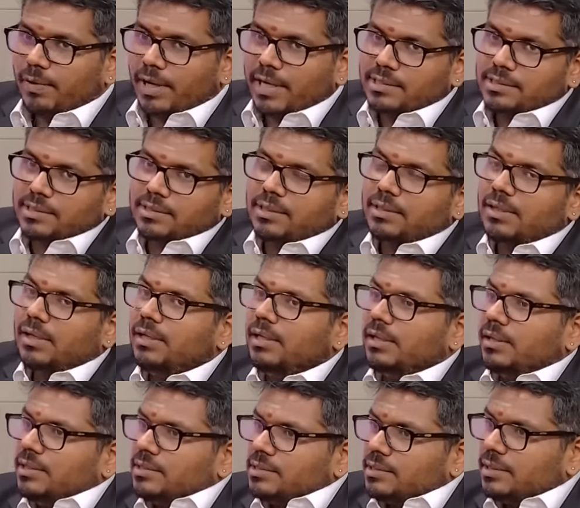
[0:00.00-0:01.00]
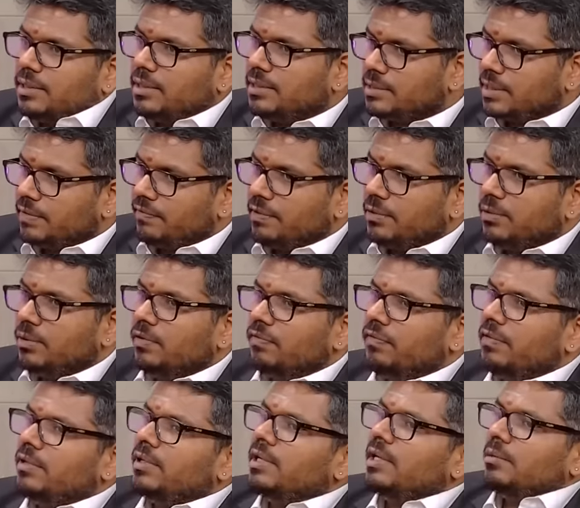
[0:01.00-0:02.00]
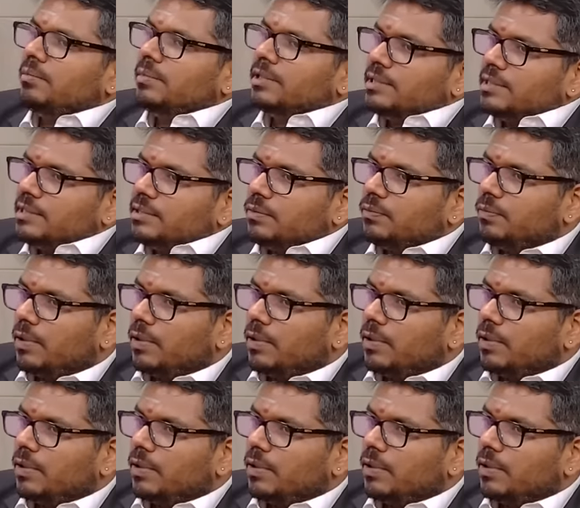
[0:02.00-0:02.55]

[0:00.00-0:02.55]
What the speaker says: why is it that Indian history has given two different treatments,